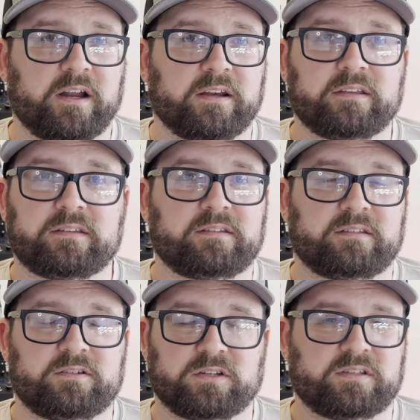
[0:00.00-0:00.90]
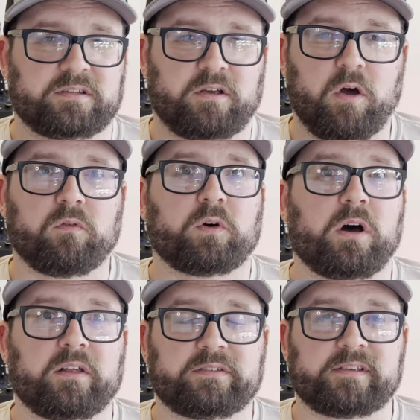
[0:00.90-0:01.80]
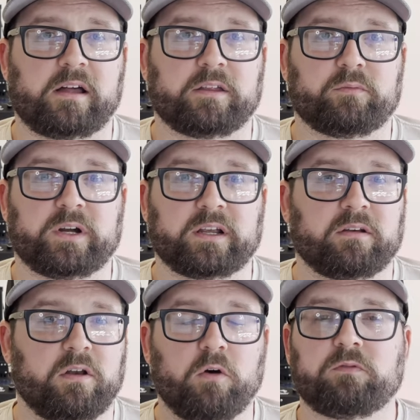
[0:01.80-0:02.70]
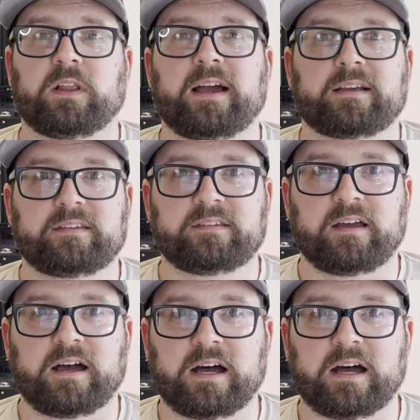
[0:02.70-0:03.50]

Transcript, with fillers: it is just overall a solid rig. No flex.